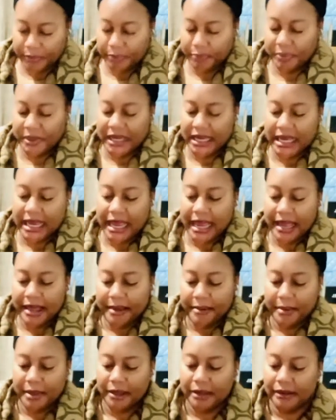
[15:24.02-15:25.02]

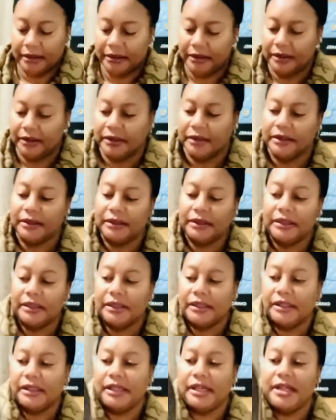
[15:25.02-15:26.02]
PM
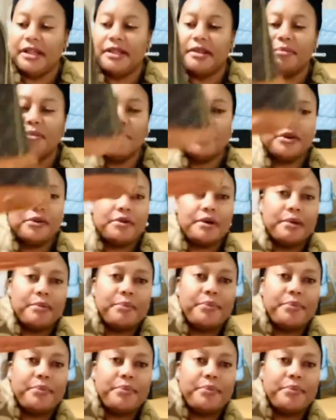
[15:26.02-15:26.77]
in the monogram